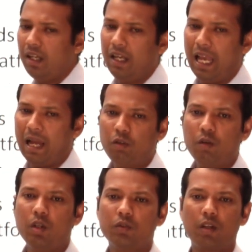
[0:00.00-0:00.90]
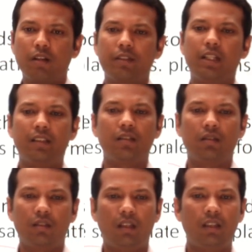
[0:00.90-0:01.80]
Amway was one of that
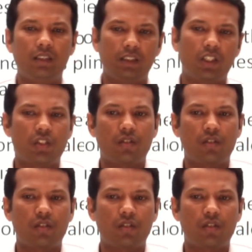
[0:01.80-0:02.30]
such